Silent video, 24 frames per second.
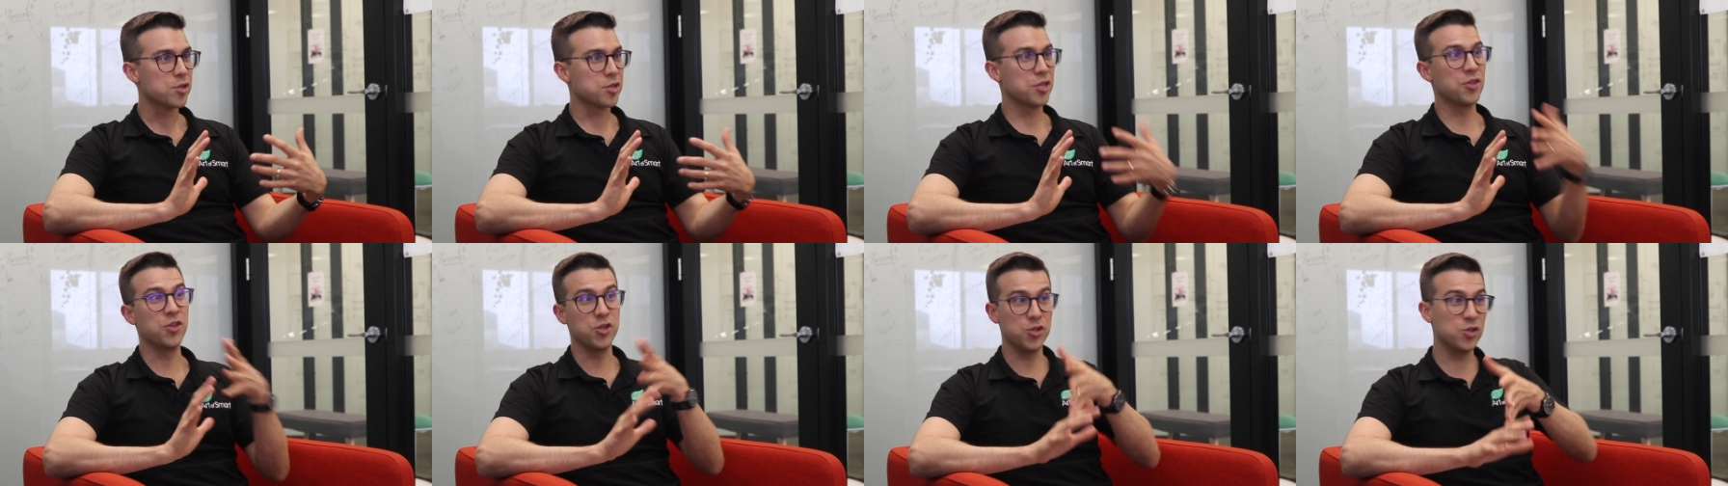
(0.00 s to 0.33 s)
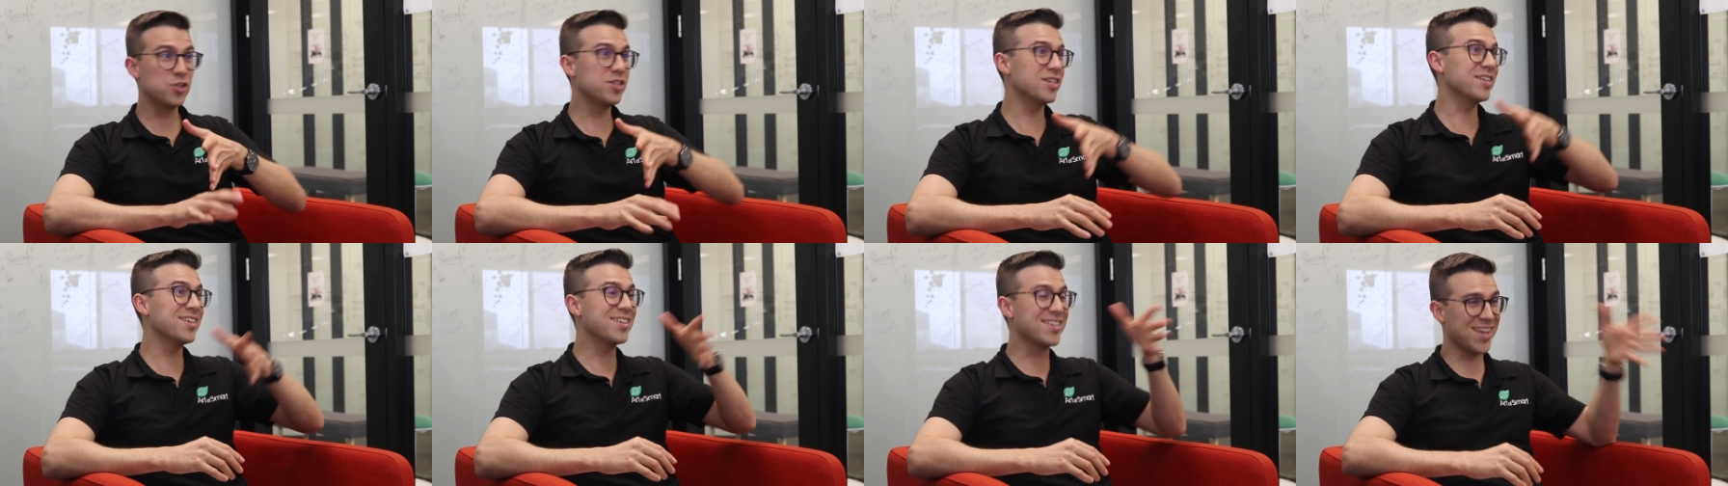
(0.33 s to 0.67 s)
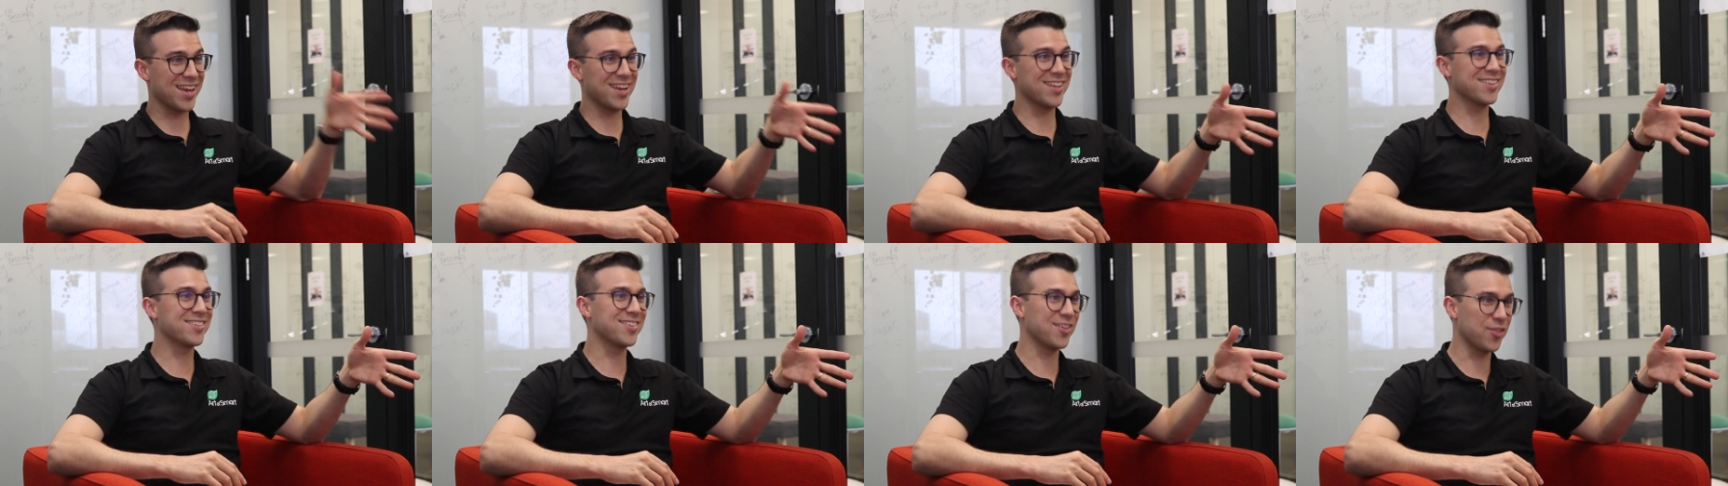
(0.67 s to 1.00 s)
So that you didn't
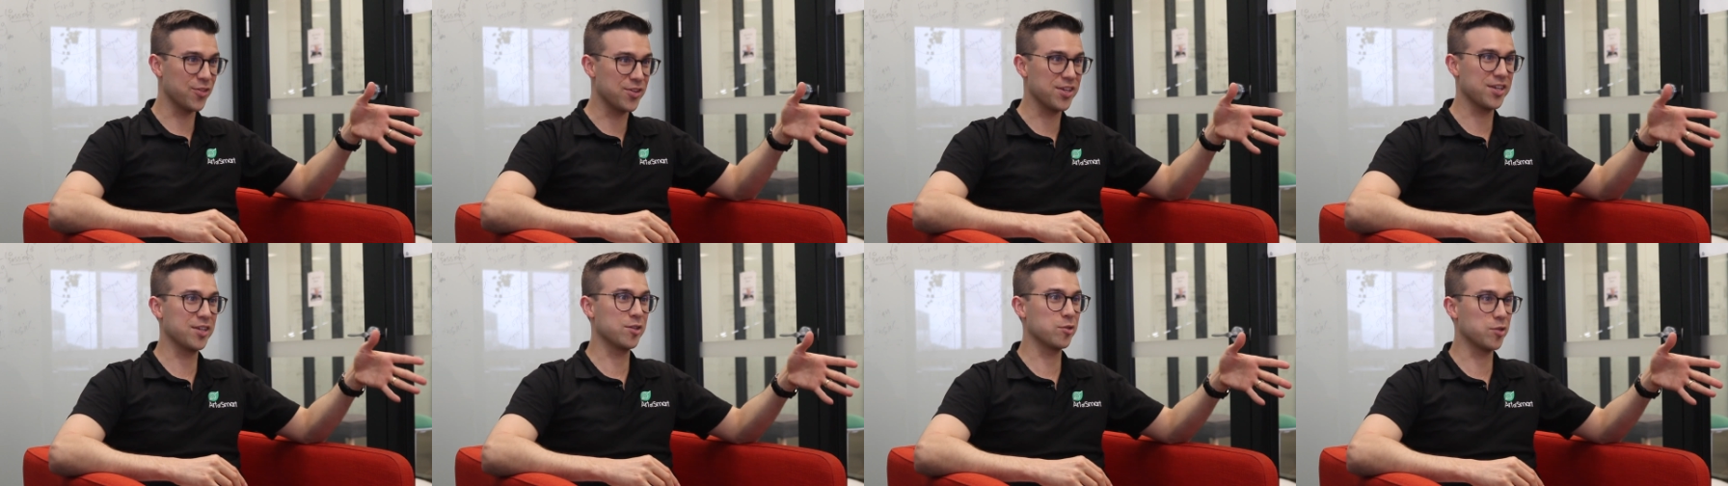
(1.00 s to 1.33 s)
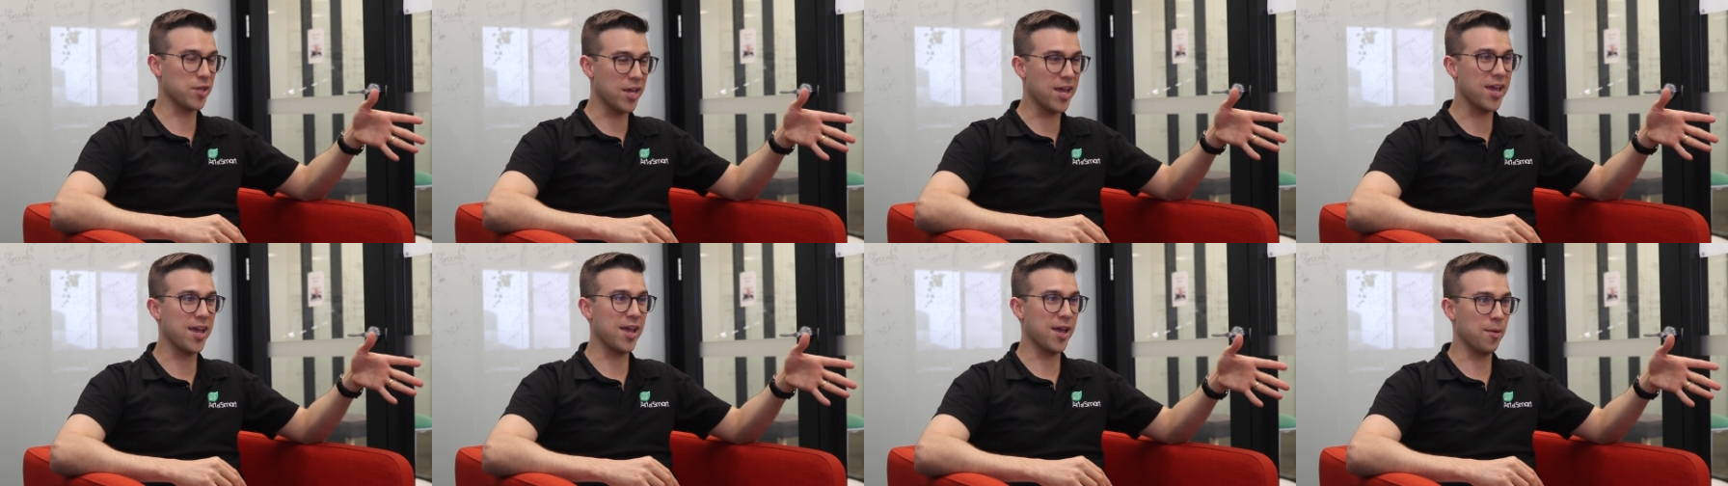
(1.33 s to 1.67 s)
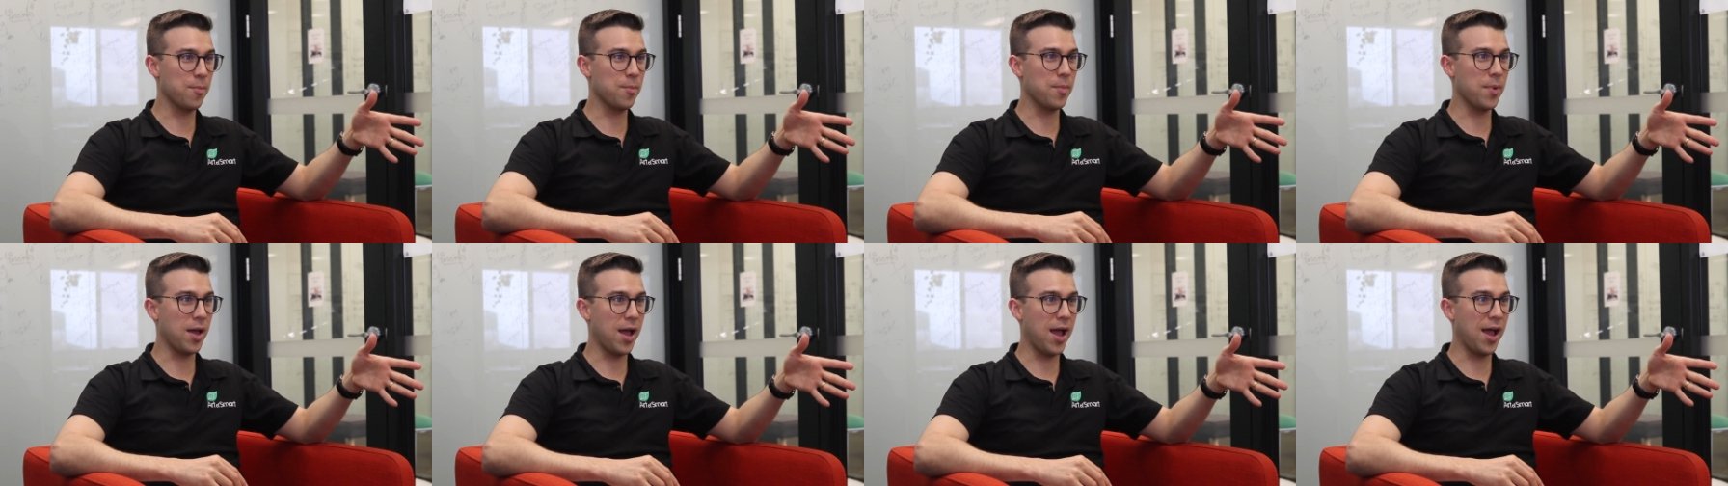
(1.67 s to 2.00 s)
get into the
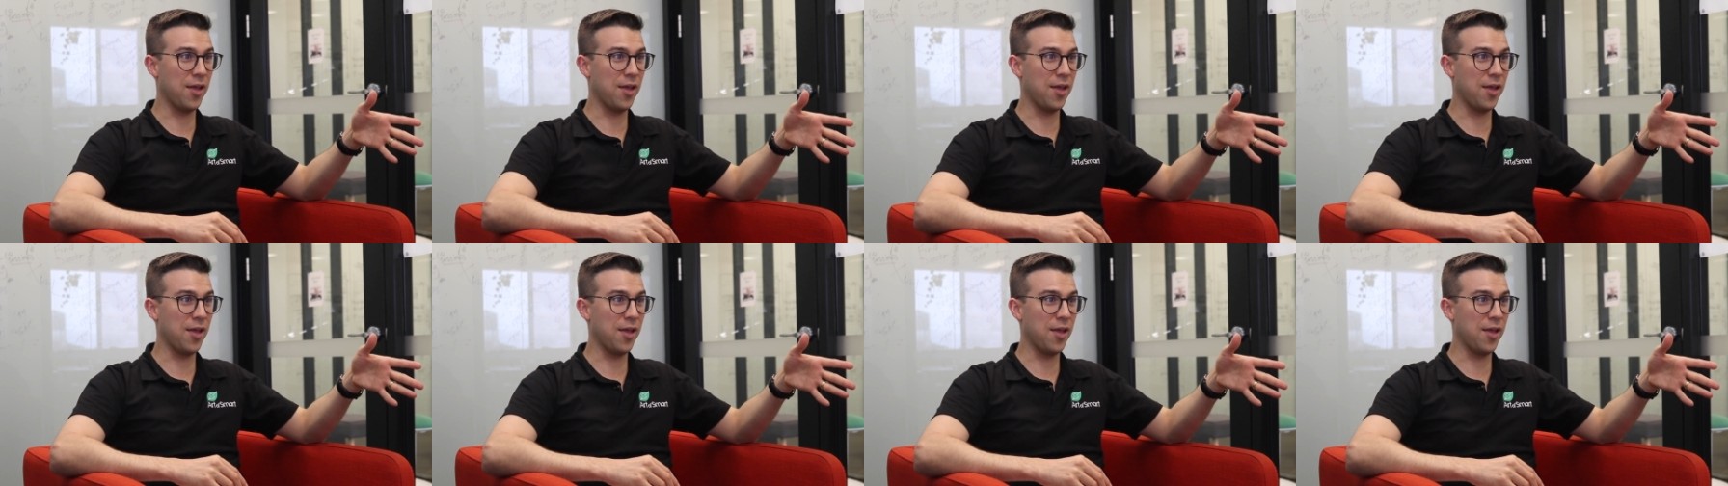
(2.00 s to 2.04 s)
exam